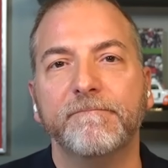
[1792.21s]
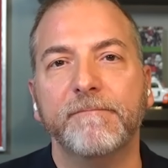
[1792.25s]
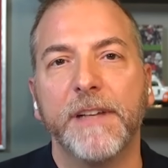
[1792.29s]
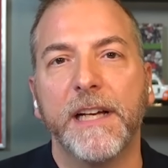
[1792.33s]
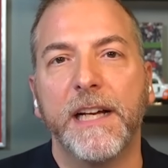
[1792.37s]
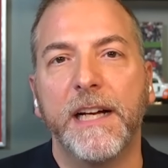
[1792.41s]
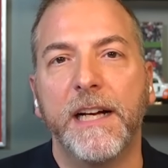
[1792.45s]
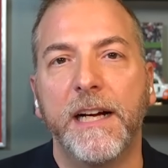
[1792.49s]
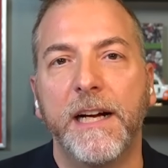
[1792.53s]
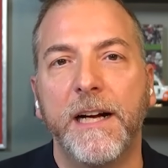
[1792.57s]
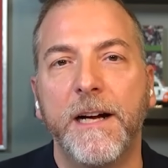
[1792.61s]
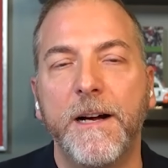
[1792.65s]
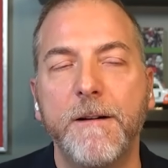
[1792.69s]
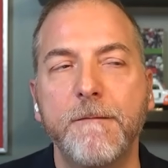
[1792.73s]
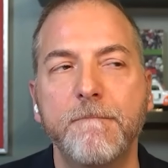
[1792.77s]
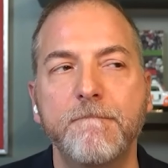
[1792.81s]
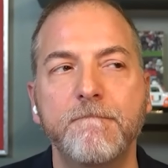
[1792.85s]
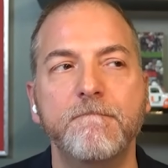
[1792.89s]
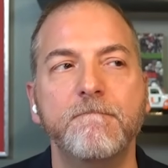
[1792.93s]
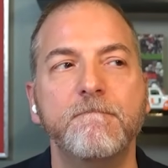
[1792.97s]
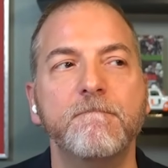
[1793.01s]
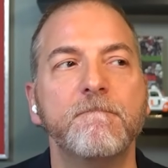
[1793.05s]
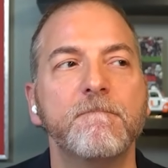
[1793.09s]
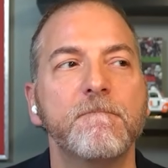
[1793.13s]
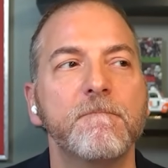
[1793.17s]

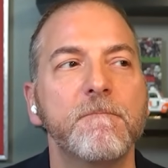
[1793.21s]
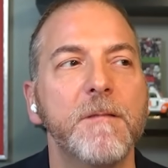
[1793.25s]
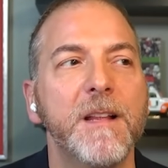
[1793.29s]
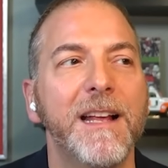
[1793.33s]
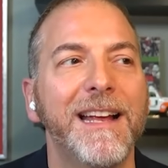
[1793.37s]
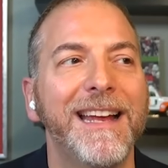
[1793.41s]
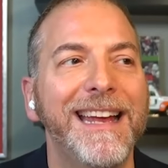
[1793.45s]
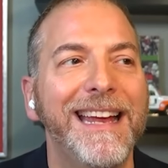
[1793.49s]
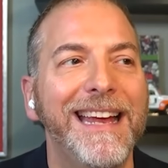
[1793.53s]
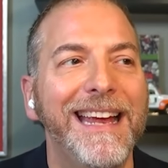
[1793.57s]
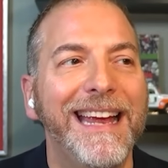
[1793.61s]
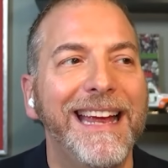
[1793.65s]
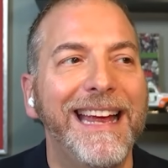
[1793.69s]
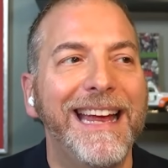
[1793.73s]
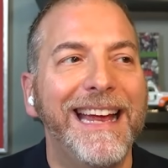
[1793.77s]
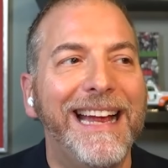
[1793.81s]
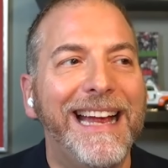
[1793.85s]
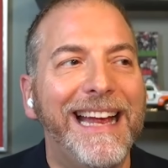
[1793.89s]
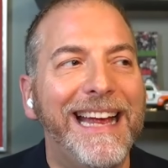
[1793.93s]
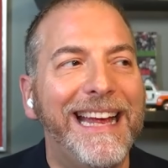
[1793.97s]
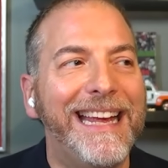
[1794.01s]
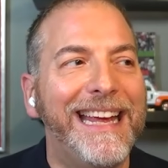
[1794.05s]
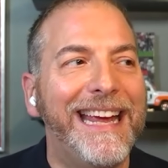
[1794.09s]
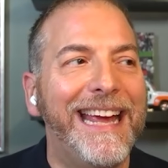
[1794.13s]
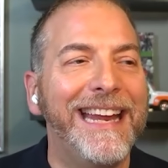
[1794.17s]
And
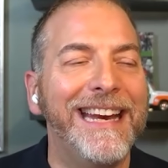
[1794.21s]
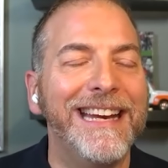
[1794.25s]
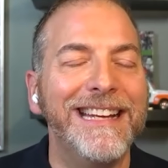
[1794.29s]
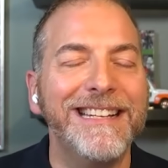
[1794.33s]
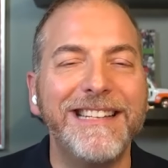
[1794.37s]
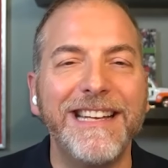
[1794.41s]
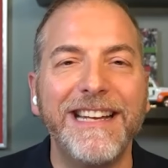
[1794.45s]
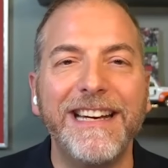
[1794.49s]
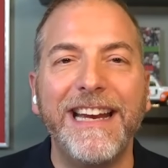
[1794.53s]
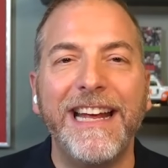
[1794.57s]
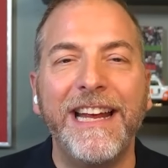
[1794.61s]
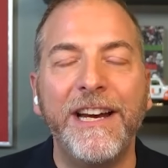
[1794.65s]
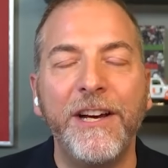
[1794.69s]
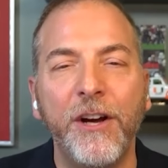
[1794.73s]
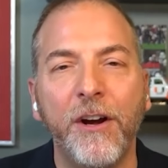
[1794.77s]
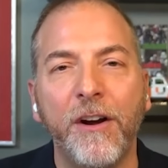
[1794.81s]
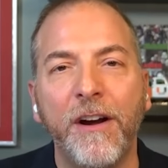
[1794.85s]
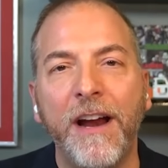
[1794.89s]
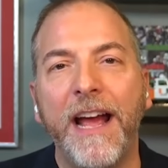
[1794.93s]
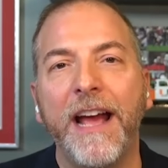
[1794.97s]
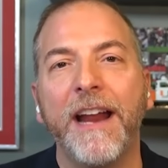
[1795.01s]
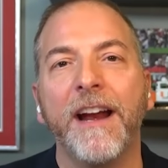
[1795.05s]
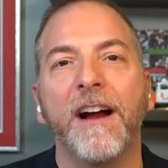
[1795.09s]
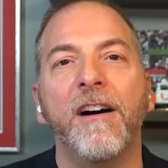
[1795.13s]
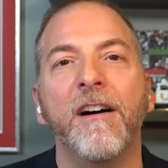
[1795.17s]
is it in your
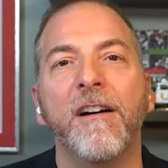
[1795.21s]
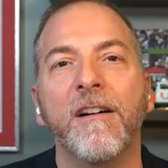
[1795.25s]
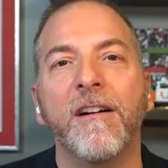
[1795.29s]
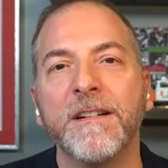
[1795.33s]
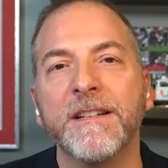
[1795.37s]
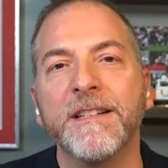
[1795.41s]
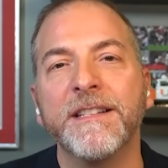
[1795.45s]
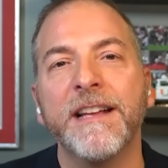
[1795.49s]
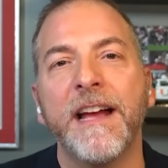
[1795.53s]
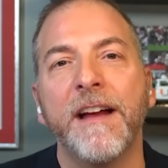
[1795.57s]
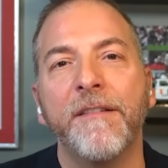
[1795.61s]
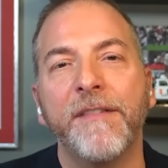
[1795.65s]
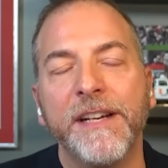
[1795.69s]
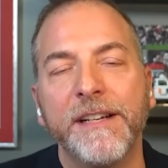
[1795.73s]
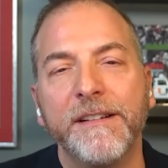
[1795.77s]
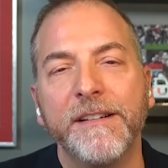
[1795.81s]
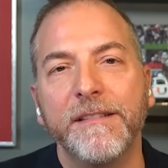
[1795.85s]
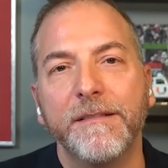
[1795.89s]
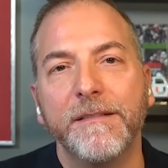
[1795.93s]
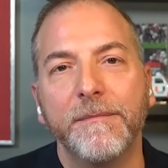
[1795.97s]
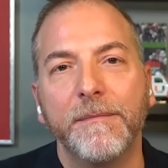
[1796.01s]
head a hard 7?